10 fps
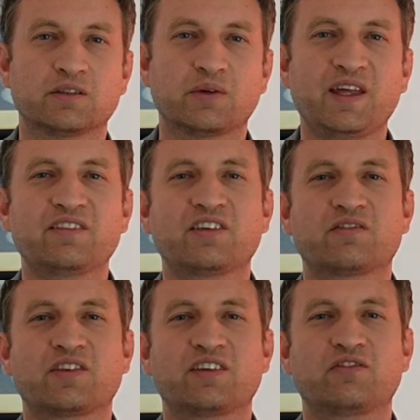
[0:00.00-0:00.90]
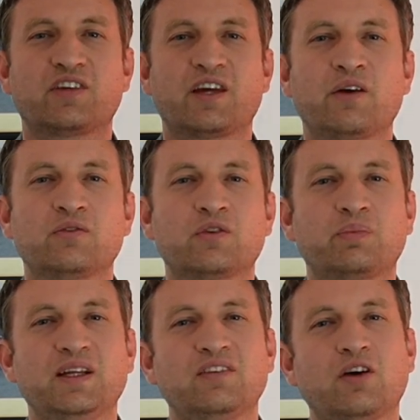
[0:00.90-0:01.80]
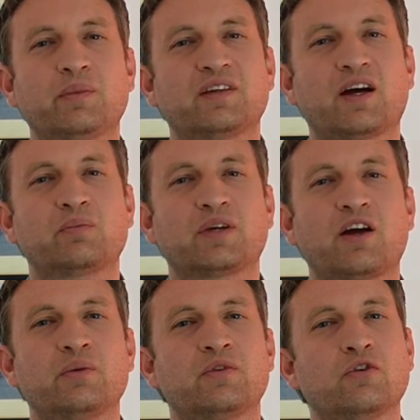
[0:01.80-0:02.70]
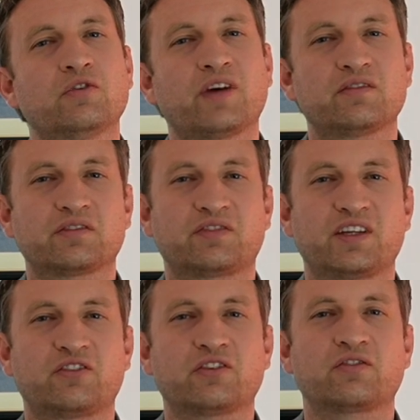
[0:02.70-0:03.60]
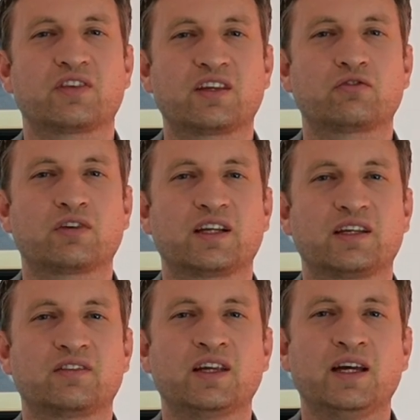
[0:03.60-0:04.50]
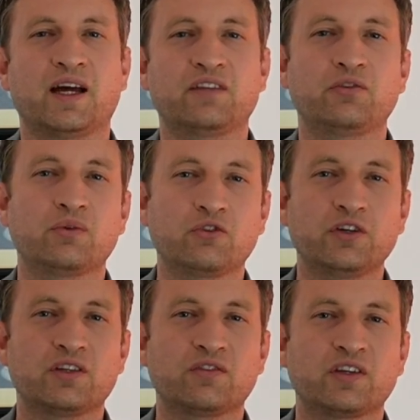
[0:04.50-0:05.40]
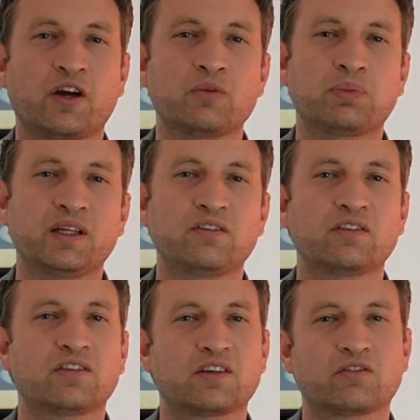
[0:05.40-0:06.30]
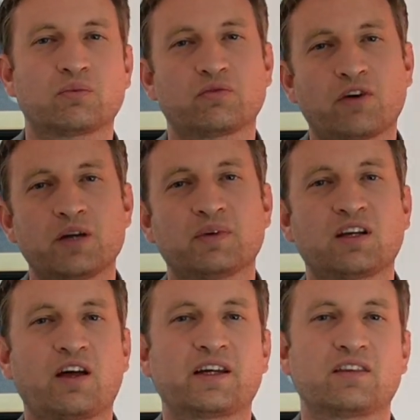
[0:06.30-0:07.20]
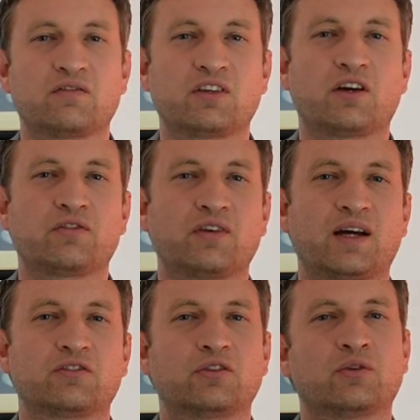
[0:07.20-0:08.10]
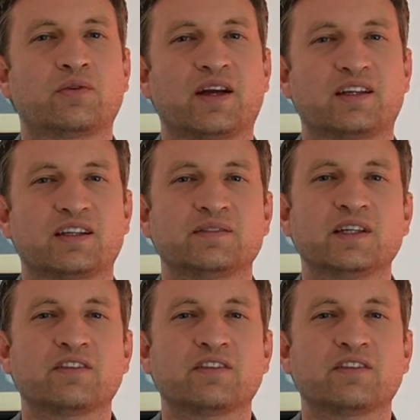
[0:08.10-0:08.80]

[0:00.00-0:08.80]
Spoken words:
Well, that's it for this video, so please comment down below with your favourite features for this release. And if you enjoyed the video, please consider subscribing and liking the video if you haven't already.